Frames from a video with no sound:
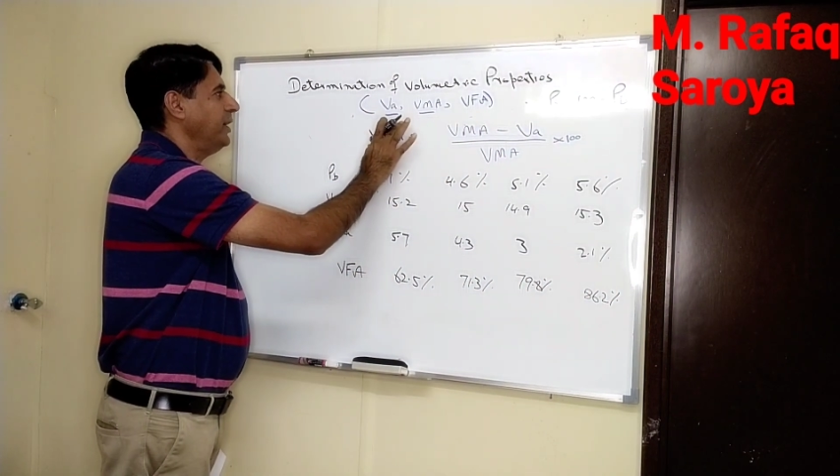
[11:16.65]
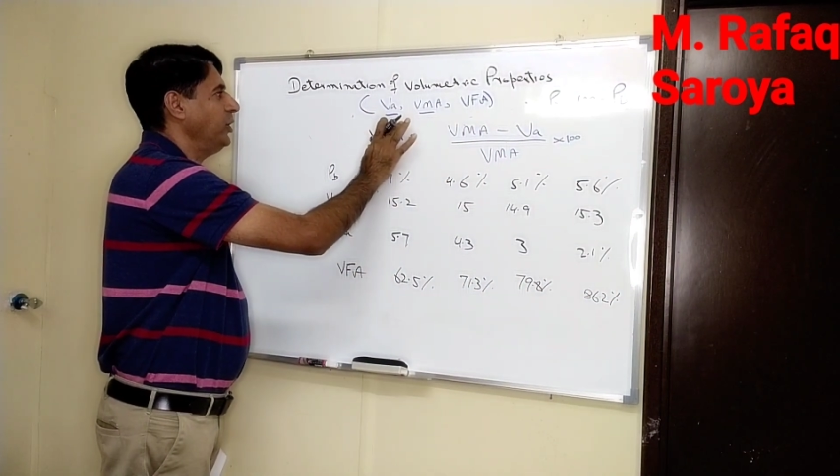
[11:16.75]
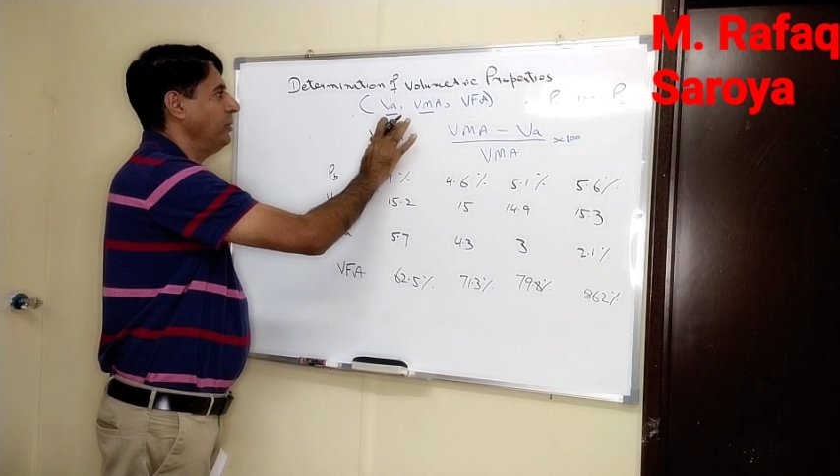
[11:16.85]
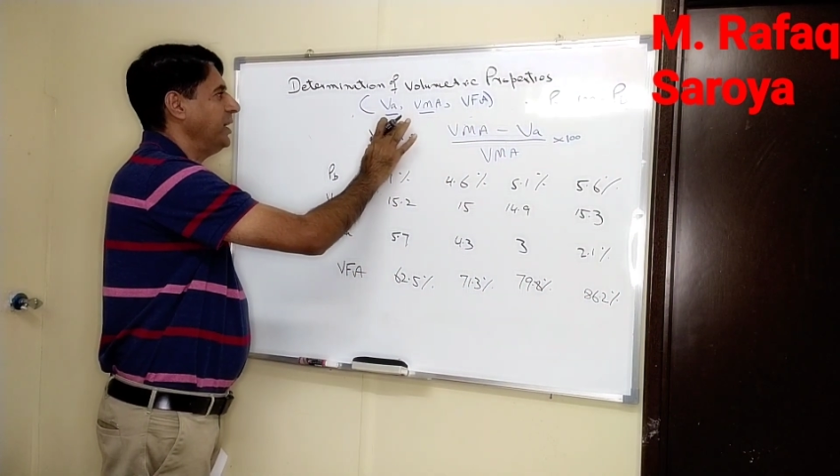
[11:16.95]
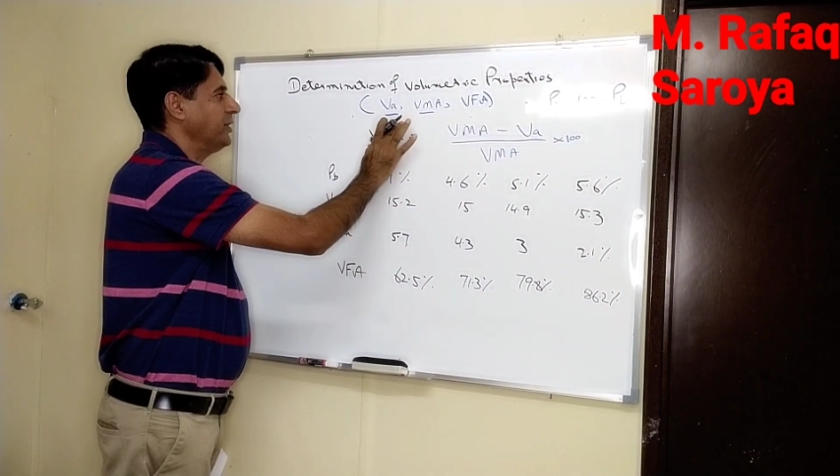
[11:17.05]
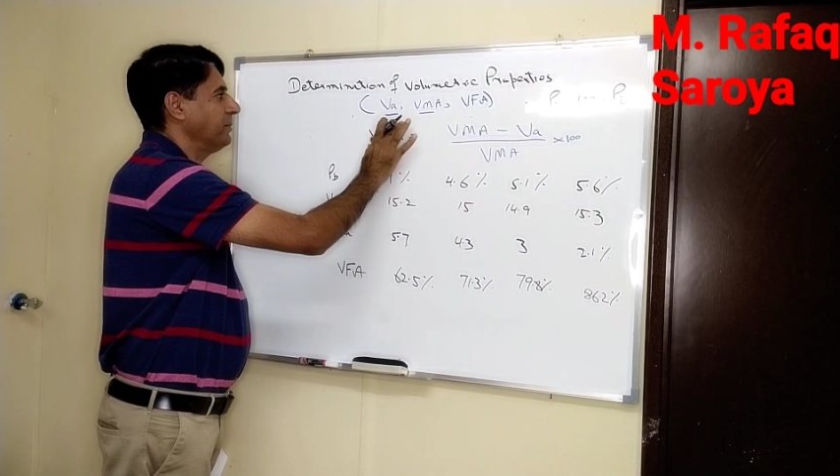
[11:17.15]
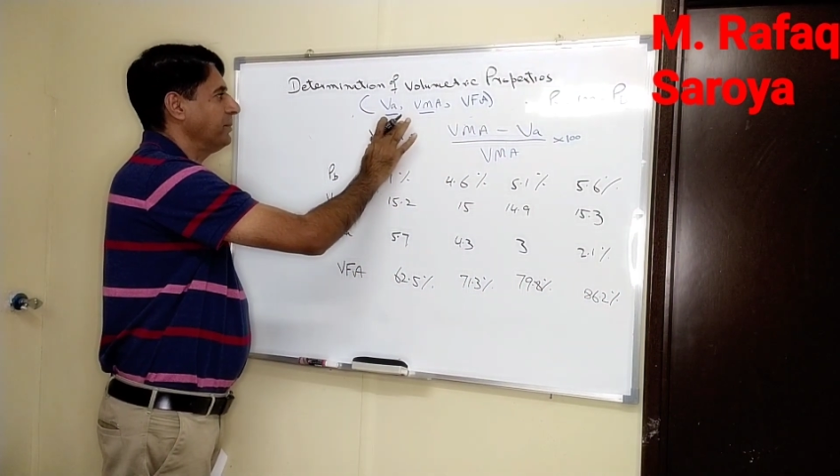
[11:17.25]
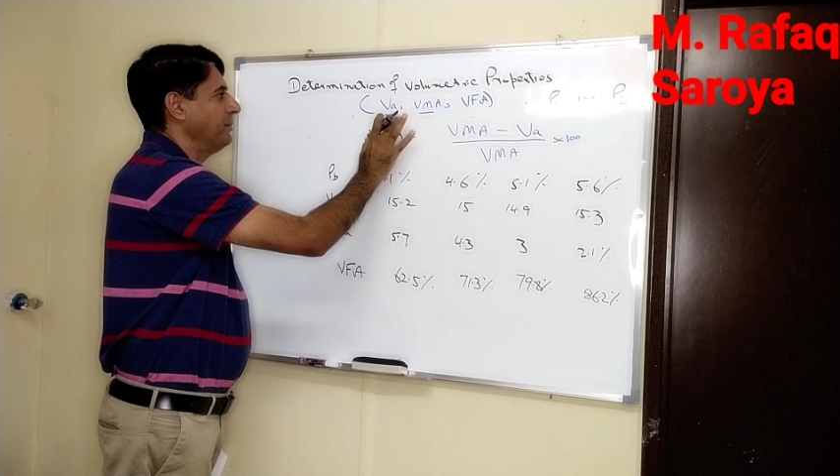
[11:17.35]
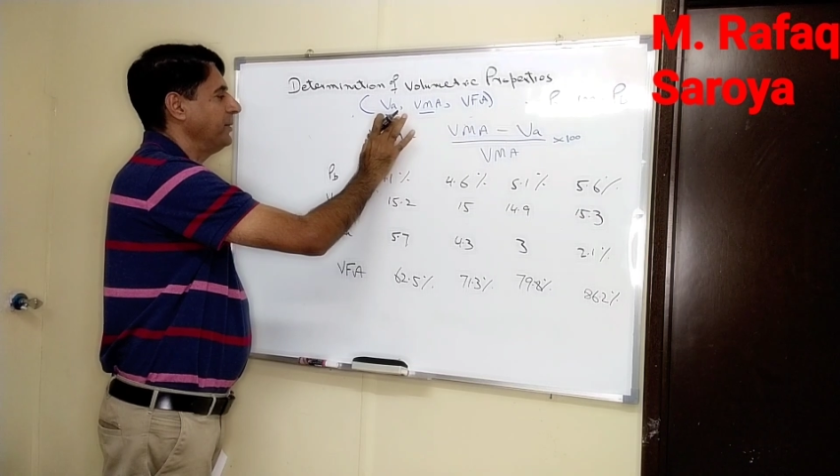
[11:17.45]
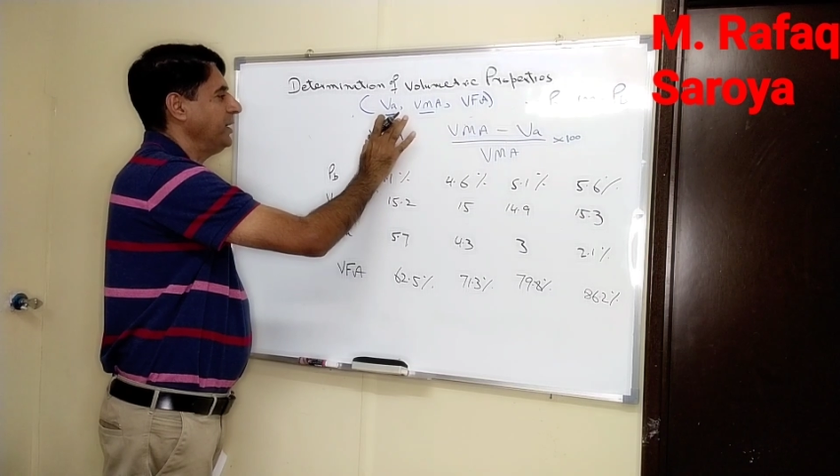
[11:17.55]

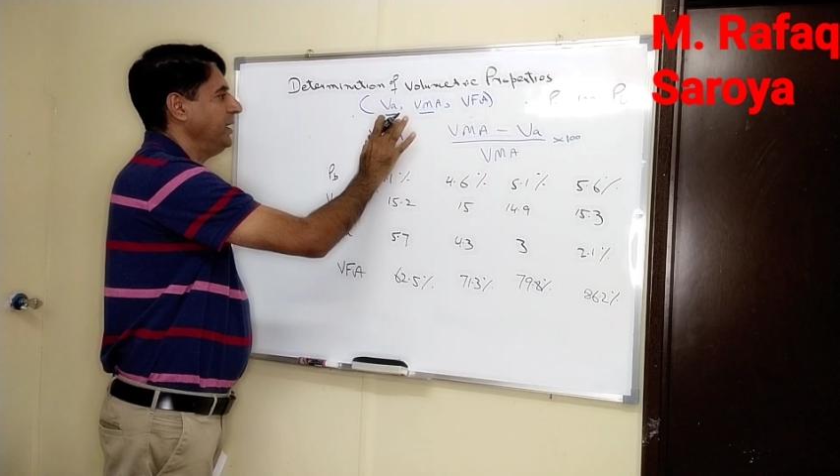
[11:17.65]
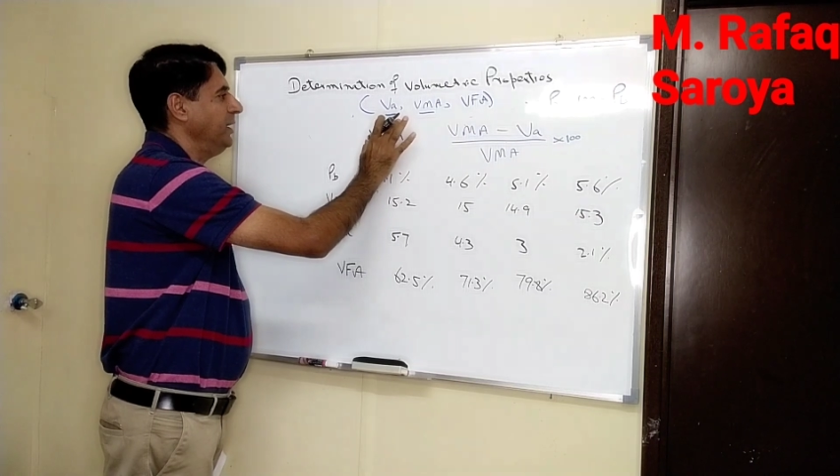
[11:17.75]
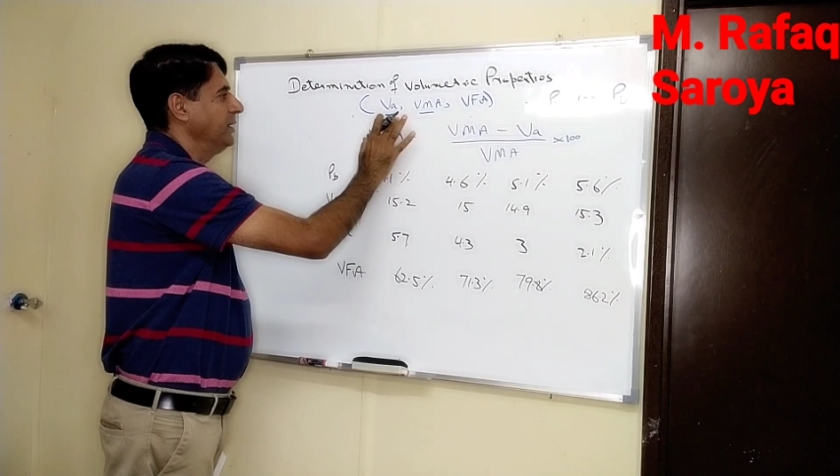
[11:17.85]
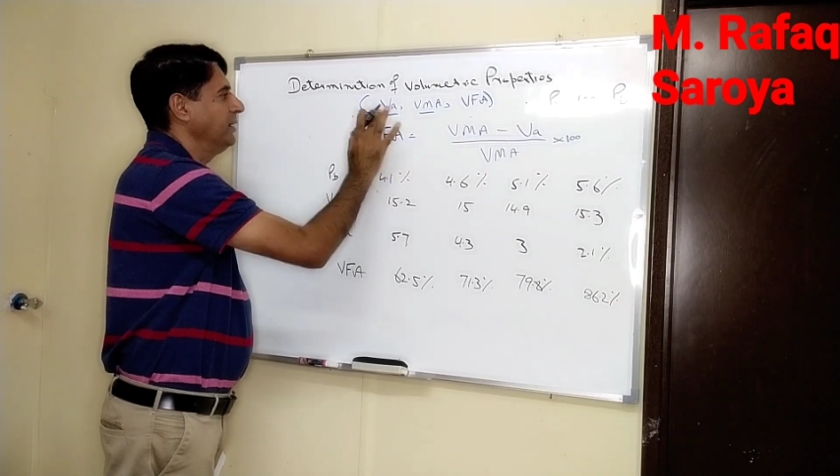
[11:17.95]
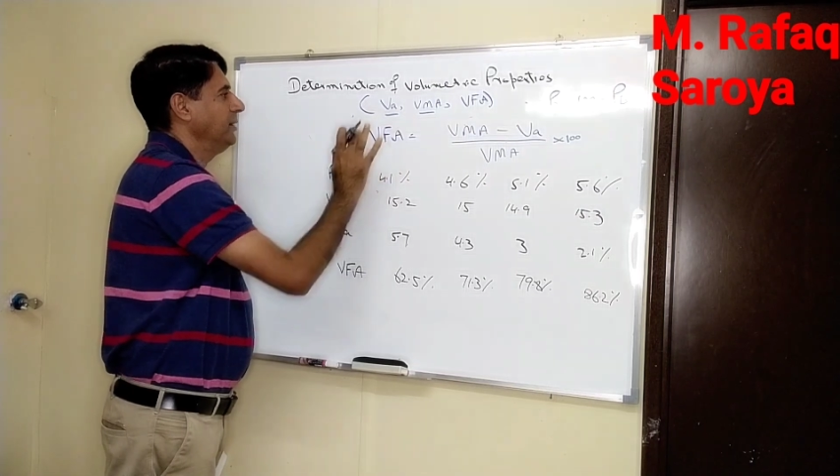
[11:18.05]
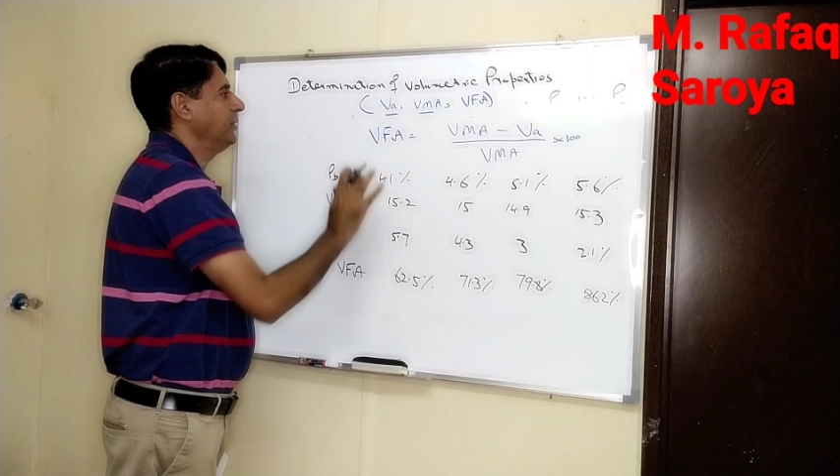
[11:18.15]
volumetric property